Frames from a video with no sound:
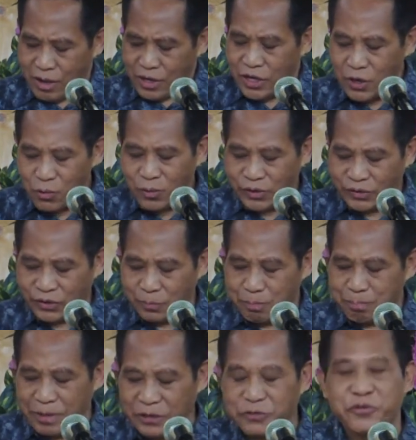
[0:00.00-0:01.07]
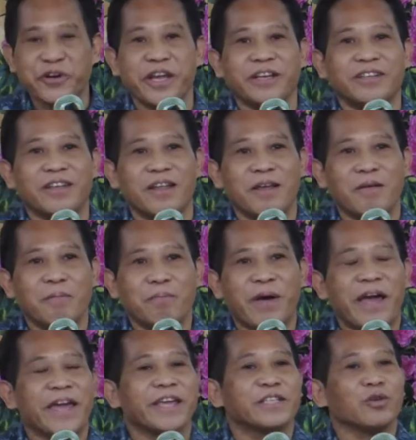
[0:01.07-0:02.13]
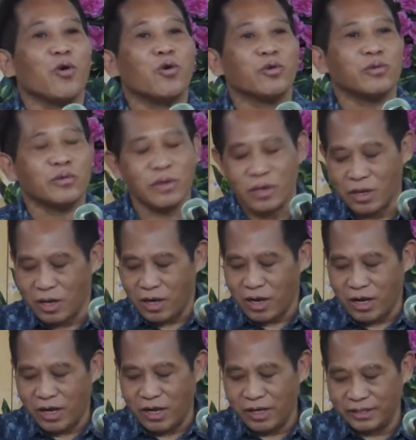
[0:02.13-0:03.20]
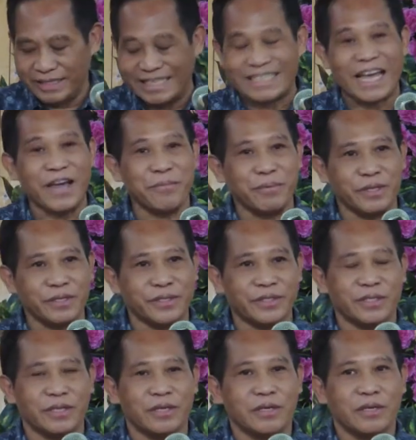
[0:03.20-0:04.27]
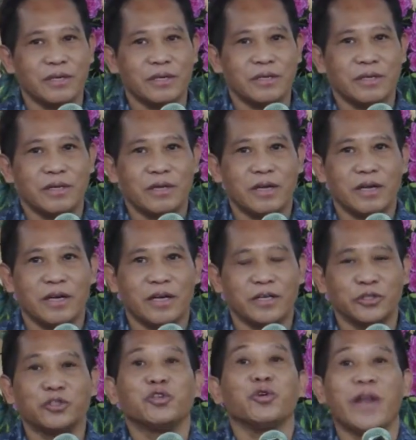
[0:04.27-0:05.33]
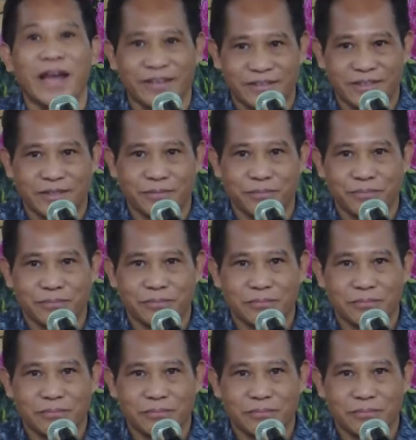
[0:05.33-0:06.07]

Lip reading: He was betrayed by his own disciples Judas.